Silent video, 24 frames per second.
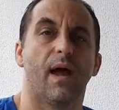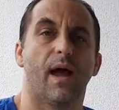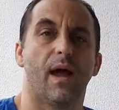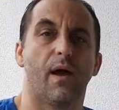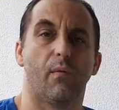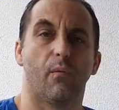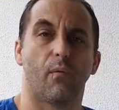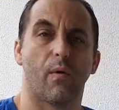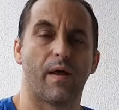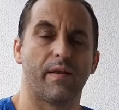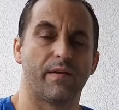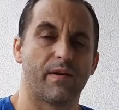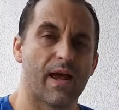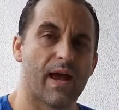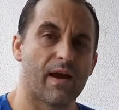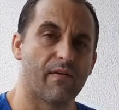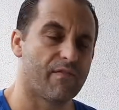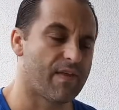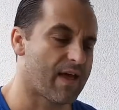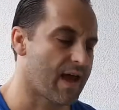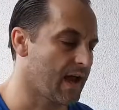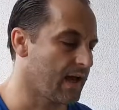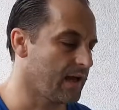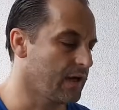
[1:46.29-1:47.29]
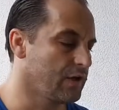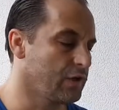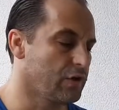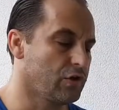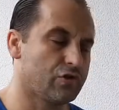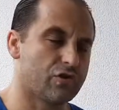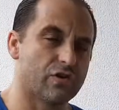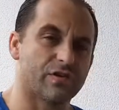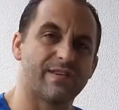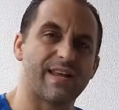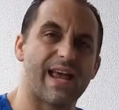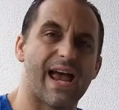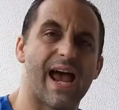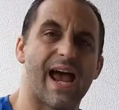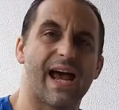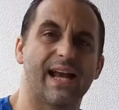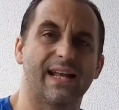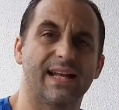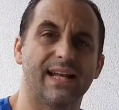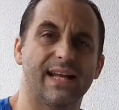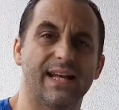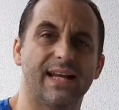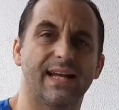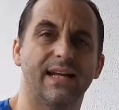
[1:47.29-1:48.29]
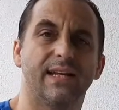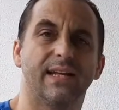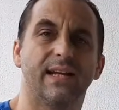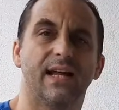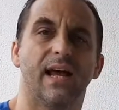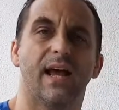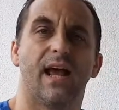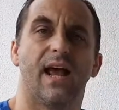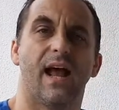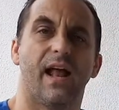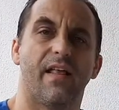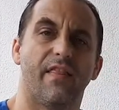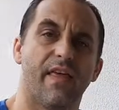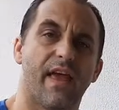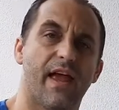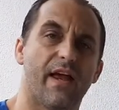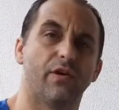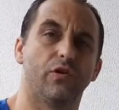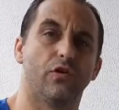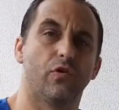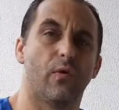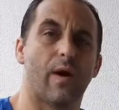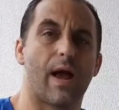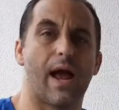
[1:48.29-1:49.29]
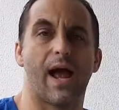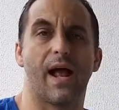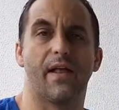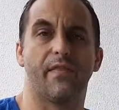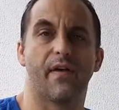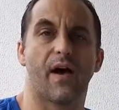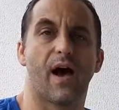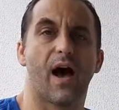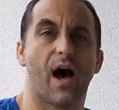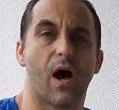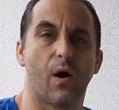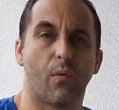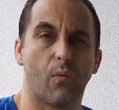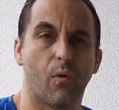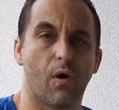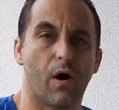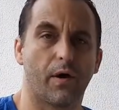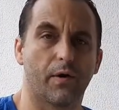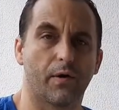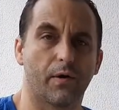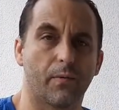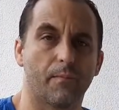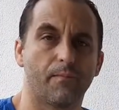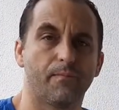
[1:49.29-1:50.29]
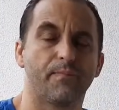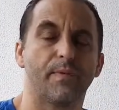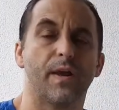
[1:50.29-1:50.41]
And when you have that, you just add it in and then you add the hot water.